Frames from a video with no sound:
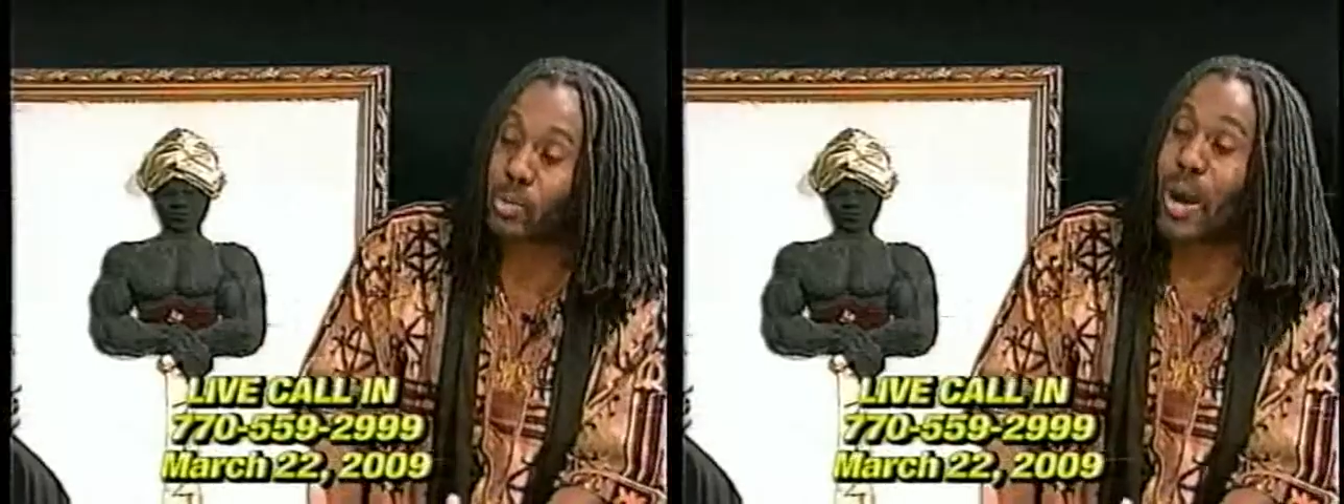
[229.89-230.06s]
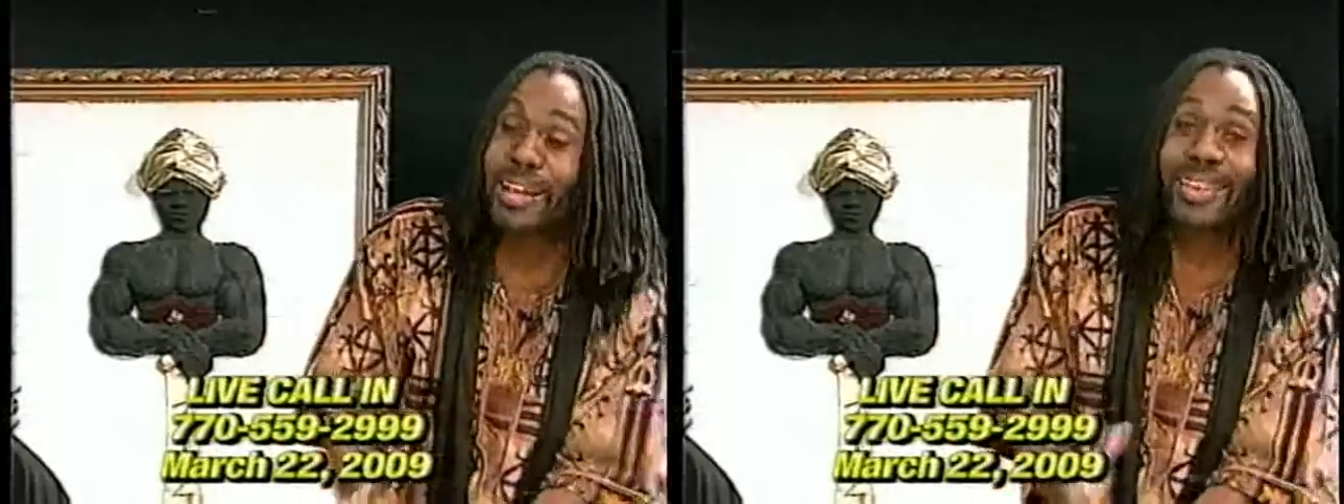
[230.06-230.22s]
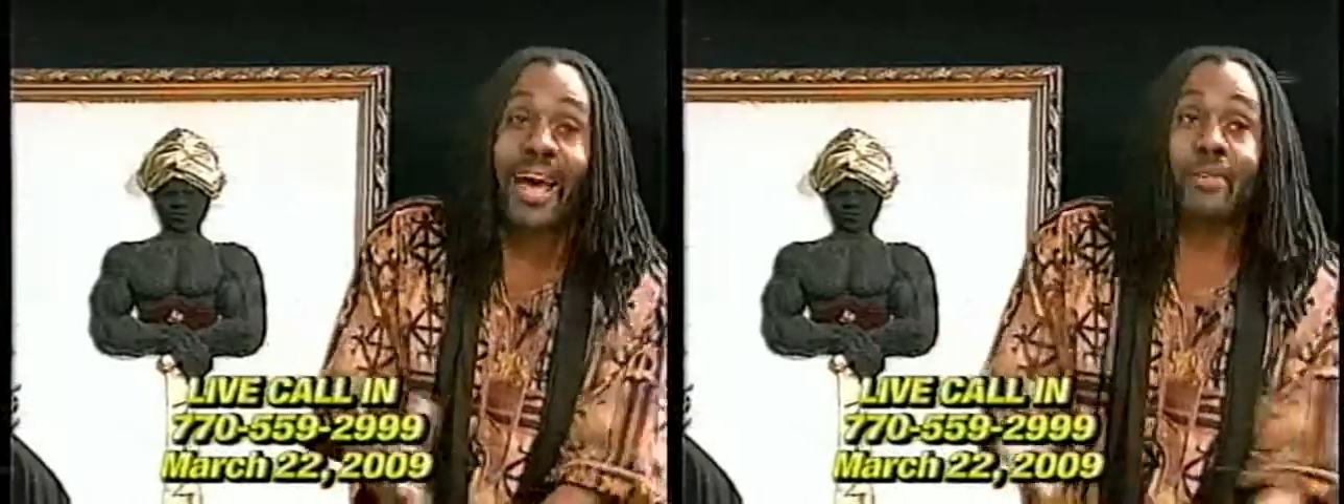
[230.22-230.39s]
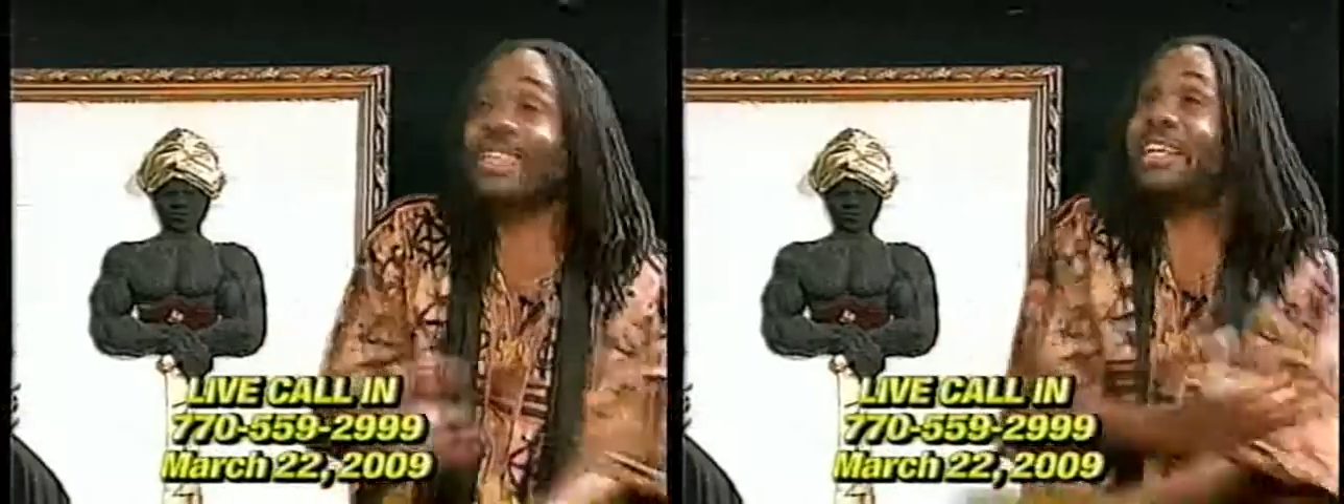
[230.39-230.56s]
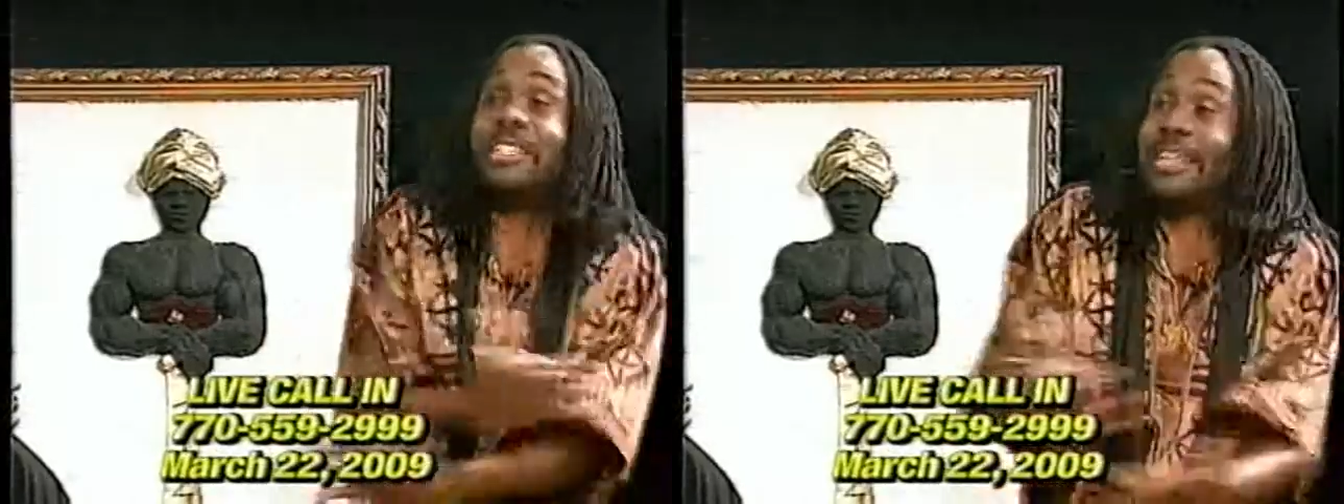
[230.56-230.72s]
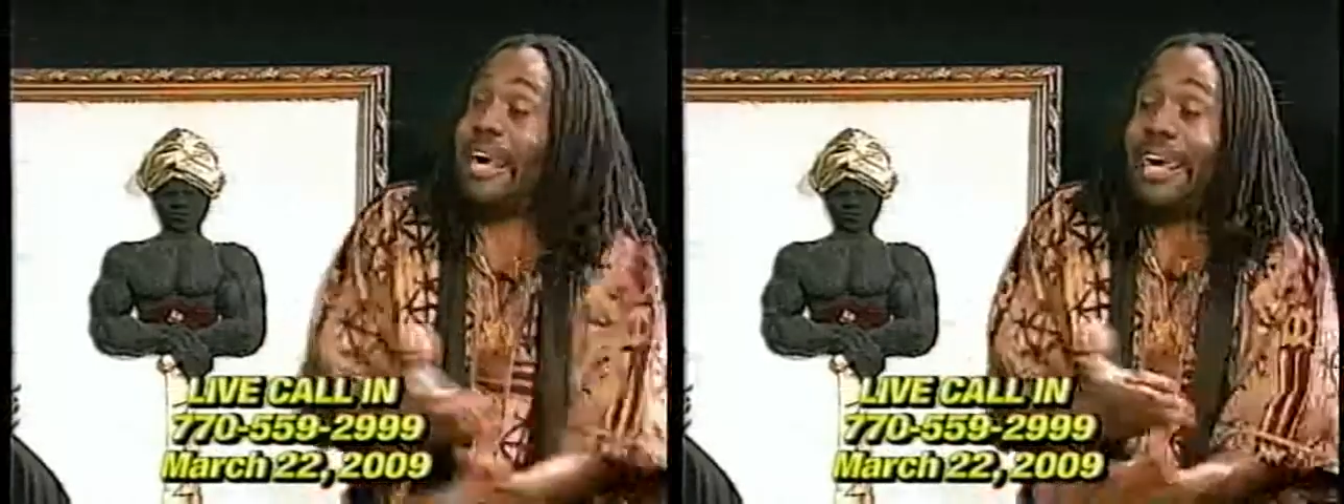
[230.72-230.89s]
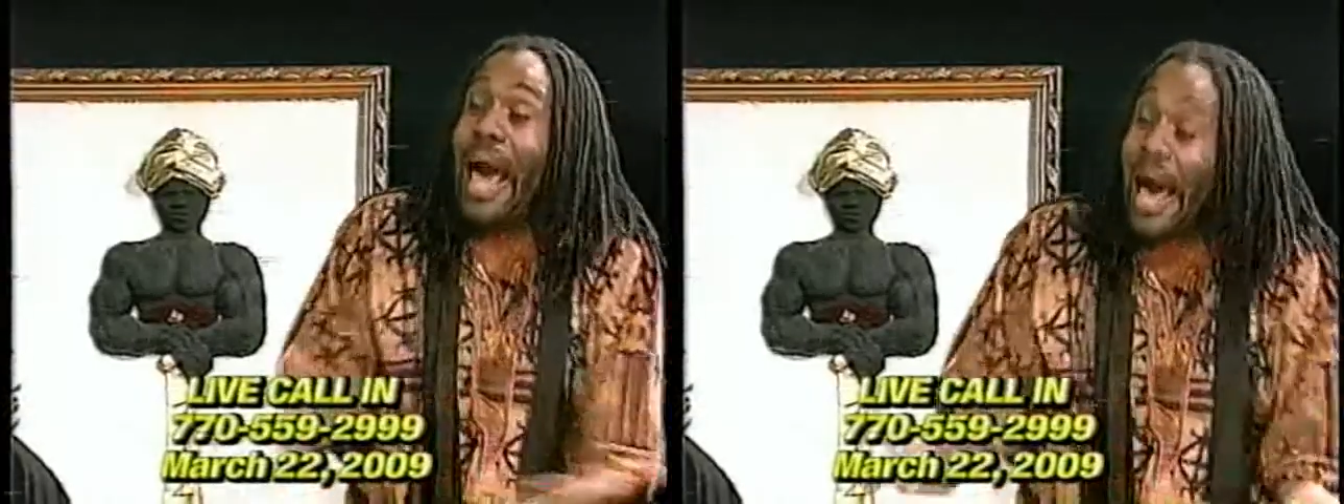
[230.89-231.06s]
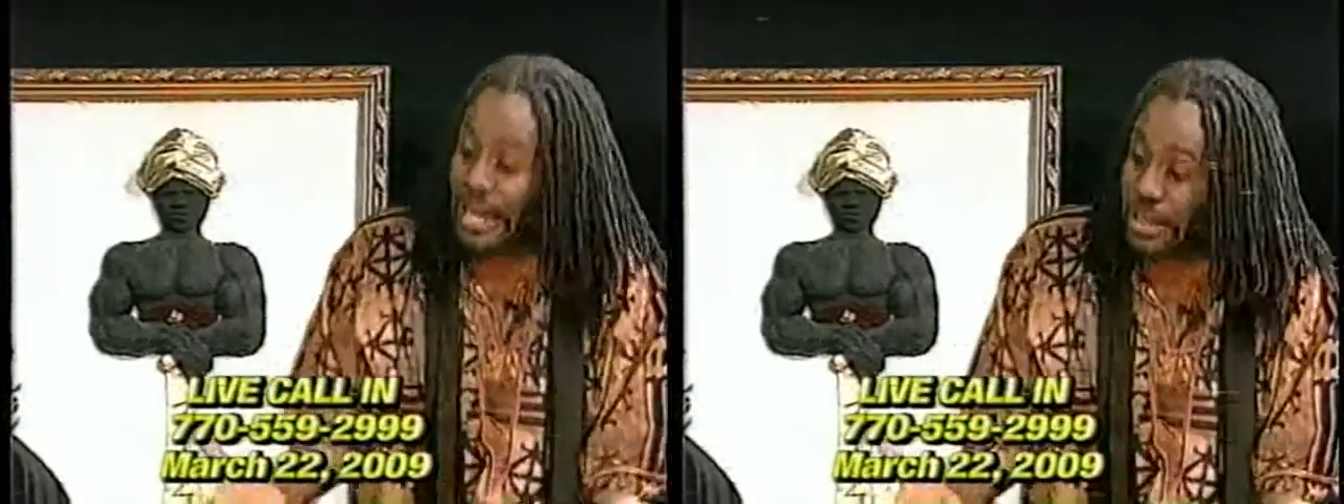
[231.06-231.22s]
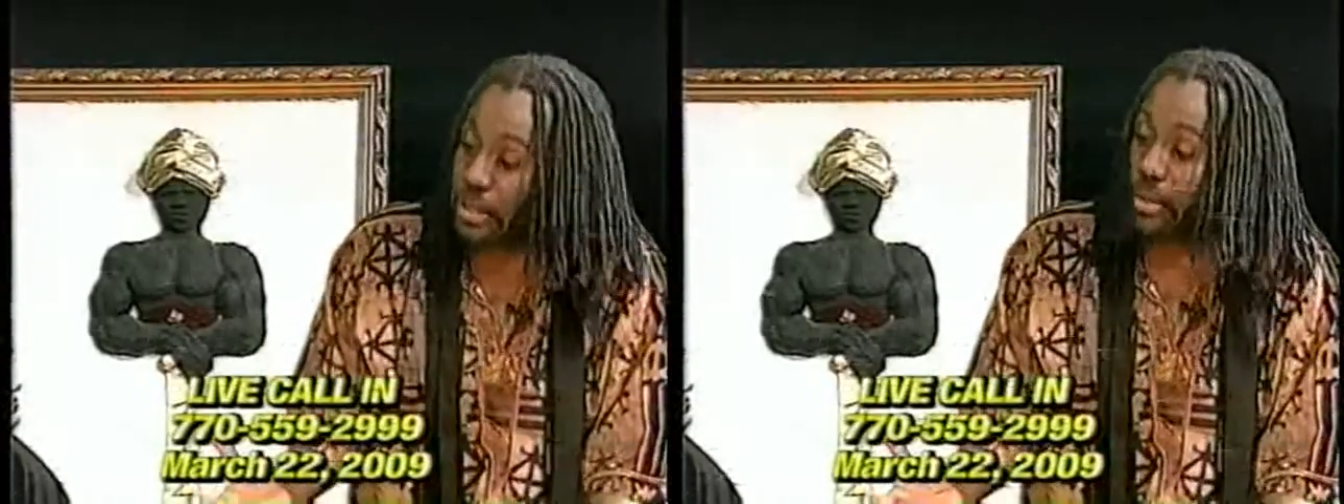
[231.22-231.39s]
right now things are
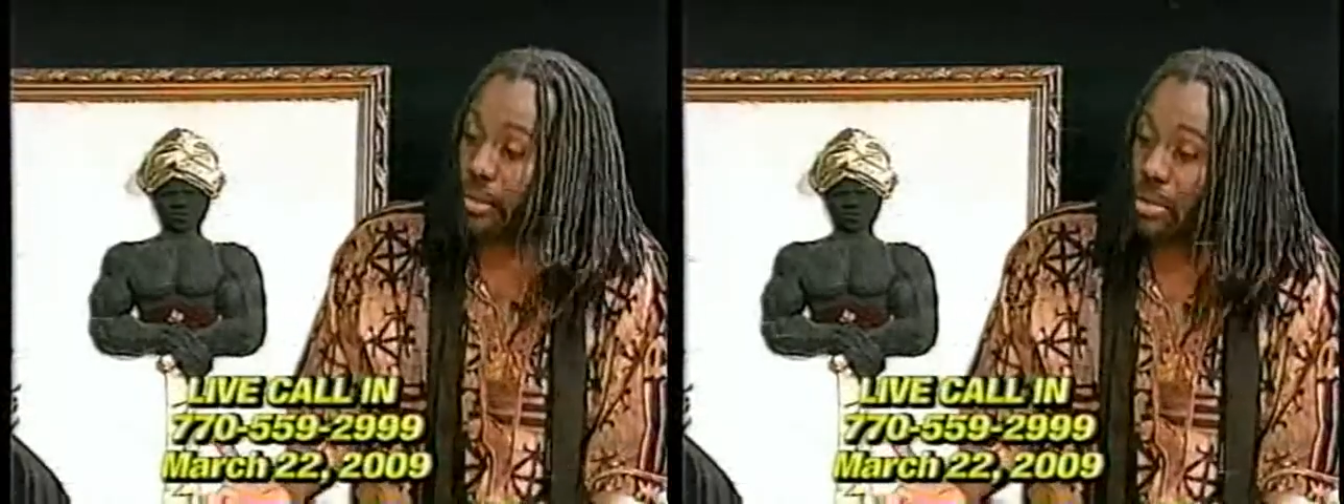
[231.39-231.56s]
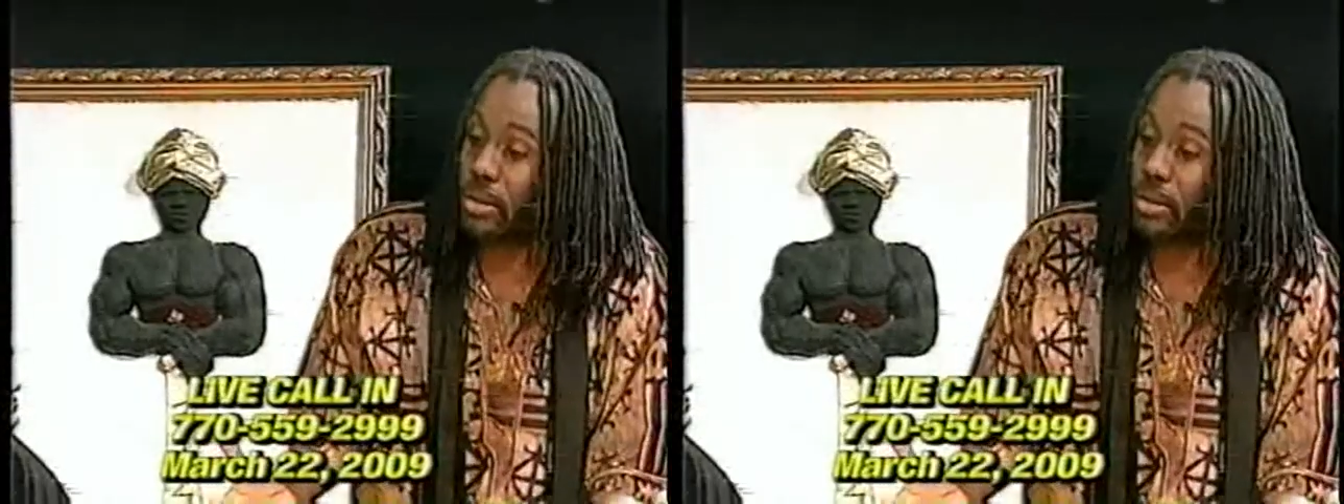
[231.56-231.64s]
chaotic.